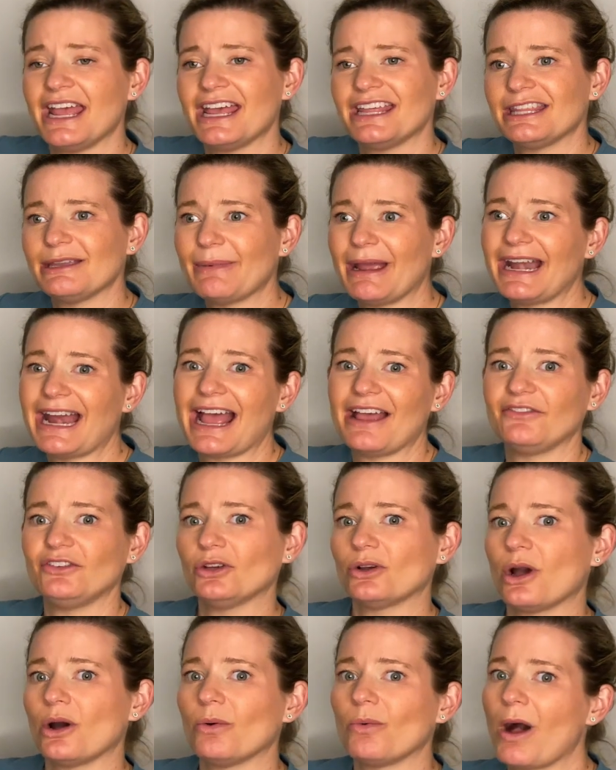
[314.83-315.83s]
They might have
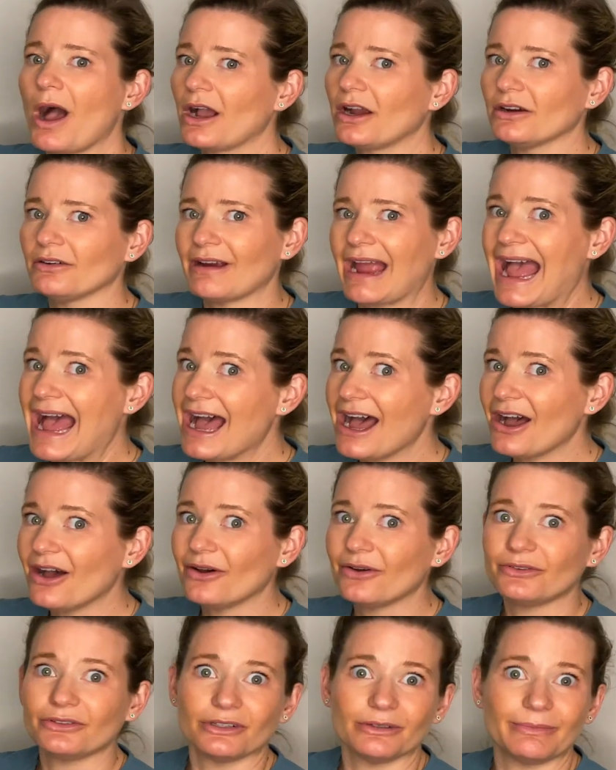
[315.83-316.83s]
you go walk
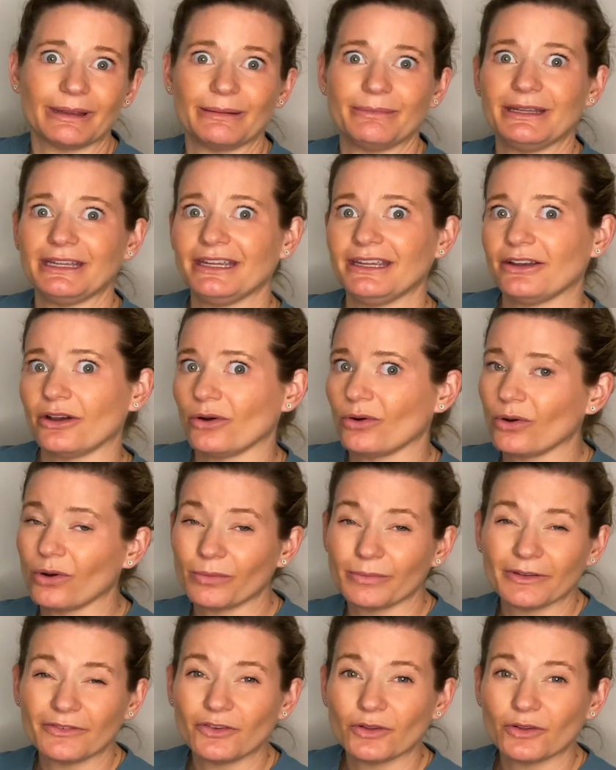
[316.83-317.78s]
around or maybe go home if